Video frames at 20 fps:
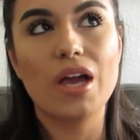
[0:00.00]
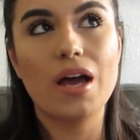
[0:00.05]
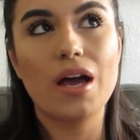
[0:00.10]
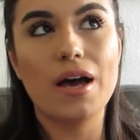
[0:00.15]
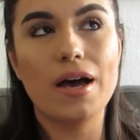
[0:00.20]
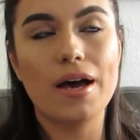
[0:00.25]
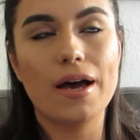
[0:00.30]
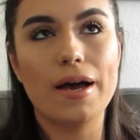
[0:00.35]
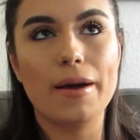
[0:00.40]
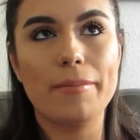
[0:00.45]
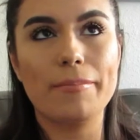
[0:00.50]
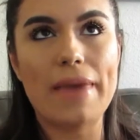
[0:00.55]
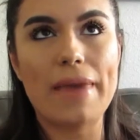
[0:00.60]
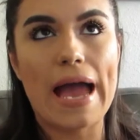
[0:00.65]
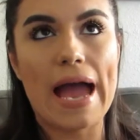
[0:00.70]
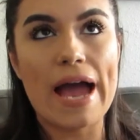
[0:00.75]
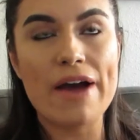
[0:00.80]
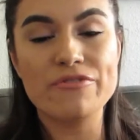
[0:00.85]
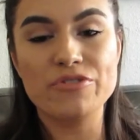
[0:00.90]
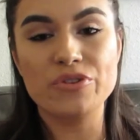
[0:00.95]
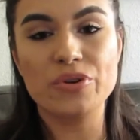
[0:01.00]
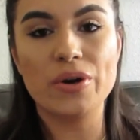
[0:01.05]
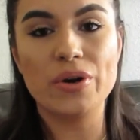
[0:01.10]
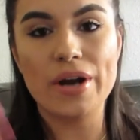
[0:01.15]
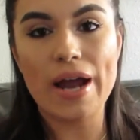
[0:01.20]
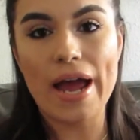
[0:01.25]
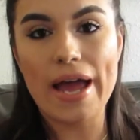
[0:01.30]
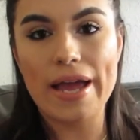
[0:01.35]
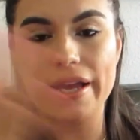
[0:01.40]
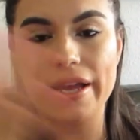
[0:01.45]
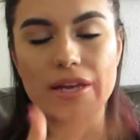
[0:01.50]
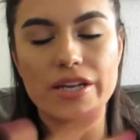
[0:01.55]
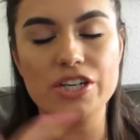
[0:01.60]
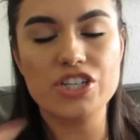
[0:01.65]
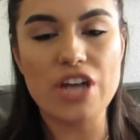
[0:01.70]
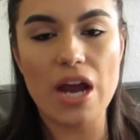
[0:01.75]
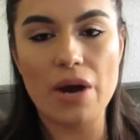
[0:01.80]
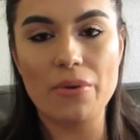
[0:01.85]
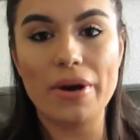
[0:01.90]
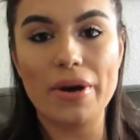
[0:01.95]
um, after I
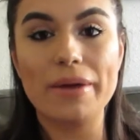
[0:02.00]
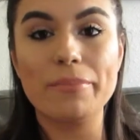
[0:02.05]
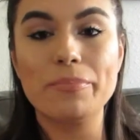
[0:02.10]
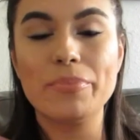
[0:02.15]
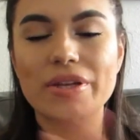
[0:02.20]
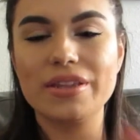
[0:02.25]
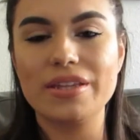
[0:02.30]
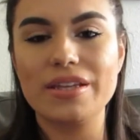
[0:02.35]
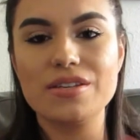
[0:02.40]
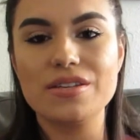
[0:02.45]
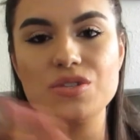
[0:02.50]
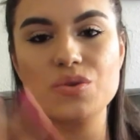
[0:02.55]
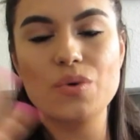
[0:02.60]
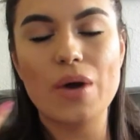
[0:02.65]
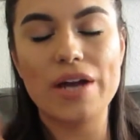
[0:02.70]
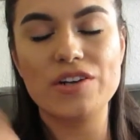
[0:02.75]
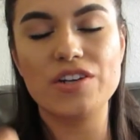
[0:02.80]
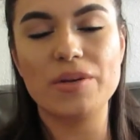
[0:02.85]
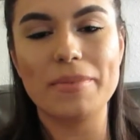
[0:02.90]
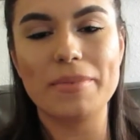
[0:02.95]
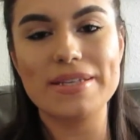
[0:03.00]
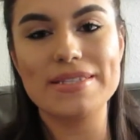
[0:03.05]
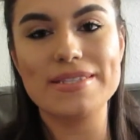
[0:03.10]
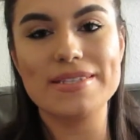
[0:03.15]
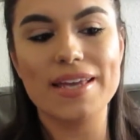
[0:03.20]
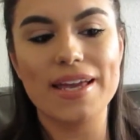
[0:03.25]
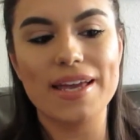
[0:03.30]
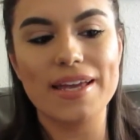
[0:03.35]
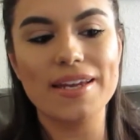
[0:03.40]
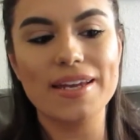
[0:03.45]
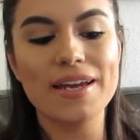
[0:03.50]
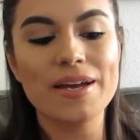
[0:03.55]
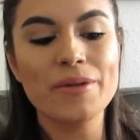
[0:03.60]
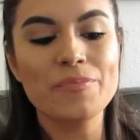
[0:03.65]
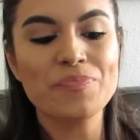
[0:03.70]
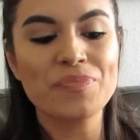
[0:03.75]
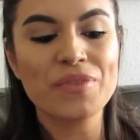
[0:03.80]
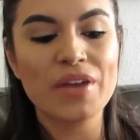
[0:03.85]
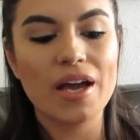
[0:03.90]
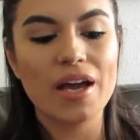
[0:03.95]
shower I put this to hydrate my skin
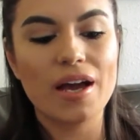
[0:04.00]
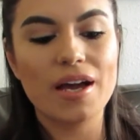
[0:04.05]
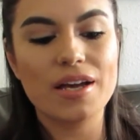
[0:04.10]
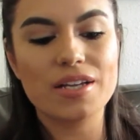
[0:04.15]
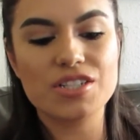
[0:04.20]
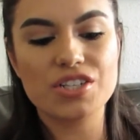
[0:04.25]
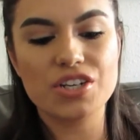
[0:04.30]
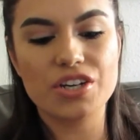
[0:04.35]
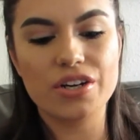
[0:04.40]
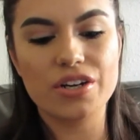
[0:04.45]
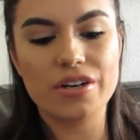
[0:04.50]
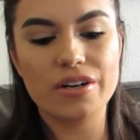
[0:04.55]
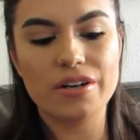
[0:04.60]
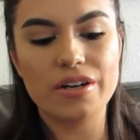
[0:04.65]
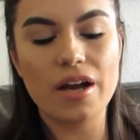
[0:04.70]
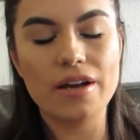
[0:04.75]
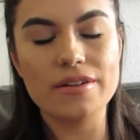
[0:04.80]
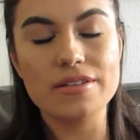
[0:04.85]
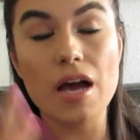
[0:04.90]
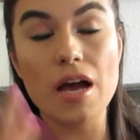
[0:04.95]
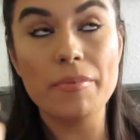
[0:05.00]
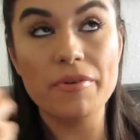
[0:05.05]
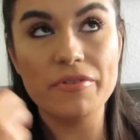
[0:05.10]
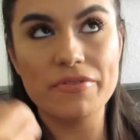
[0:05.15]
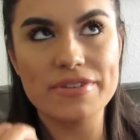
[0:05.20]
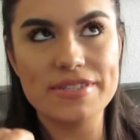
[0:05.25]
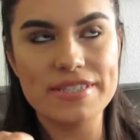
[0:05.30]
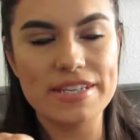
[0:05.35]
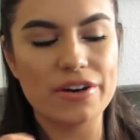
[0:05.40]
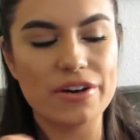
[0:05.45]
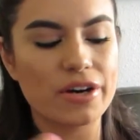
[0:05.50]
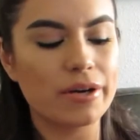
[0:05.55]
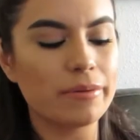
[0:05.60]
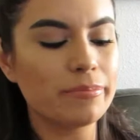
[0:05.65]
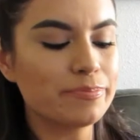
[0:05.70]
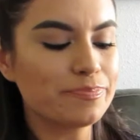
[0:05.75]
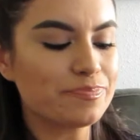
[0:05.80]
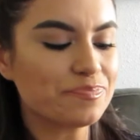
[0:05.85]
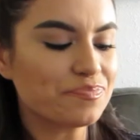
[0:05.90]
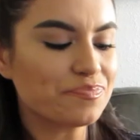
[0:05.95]
under on top of a serum